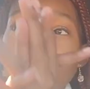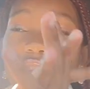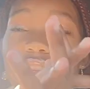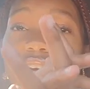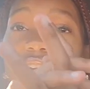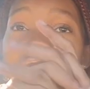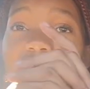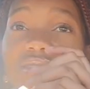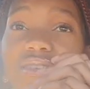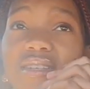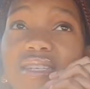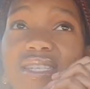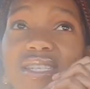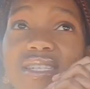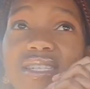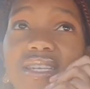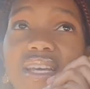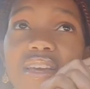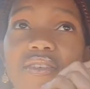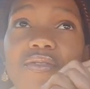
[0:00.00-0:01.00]
that is a
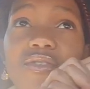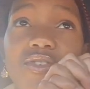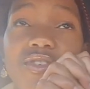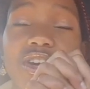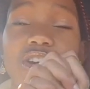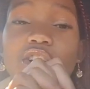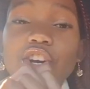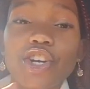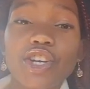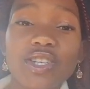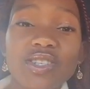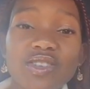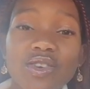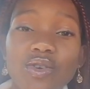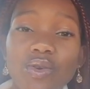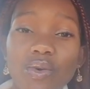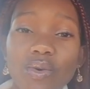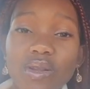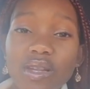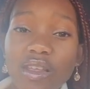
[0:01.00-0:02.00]
savory goodness on a
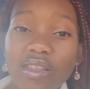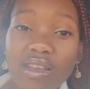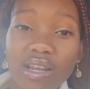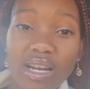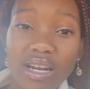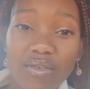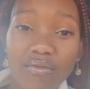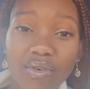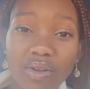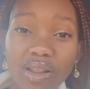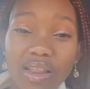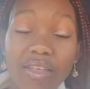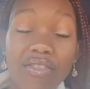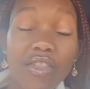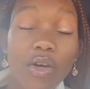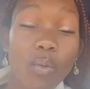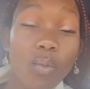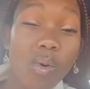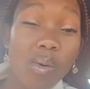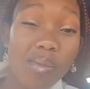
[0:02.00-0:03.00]
whole nother level, and
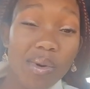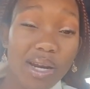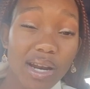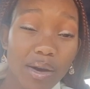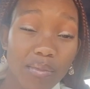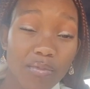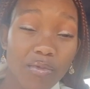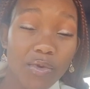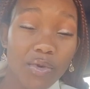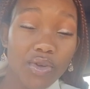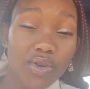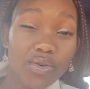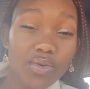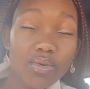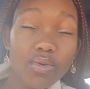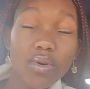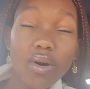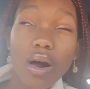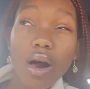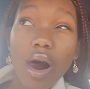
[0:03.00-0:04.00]
they warm it up for
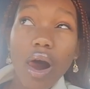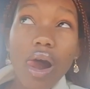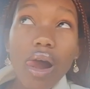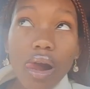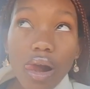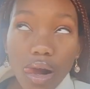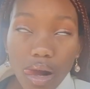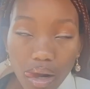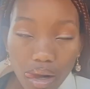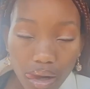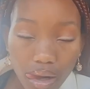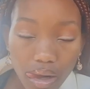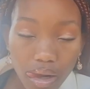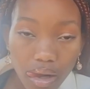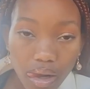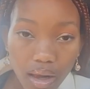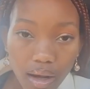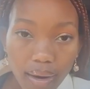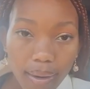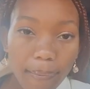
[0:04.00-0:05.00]
you.
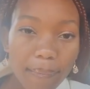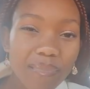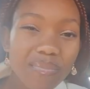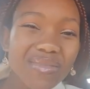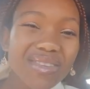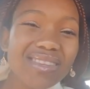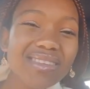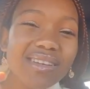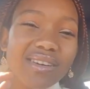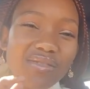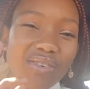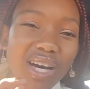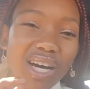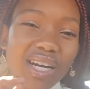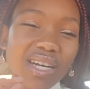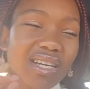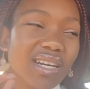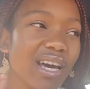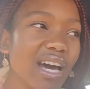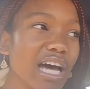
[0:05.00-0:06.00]

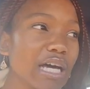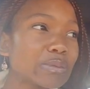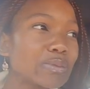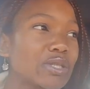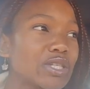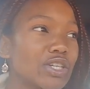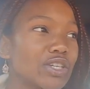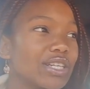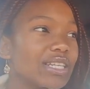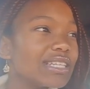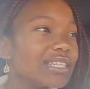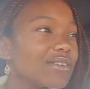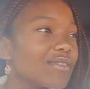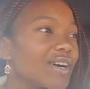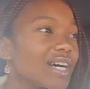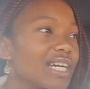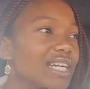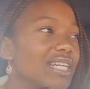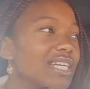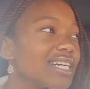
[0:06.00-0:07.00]
Divine, absolutely
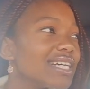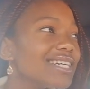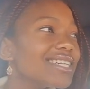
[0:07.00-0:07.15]
divine.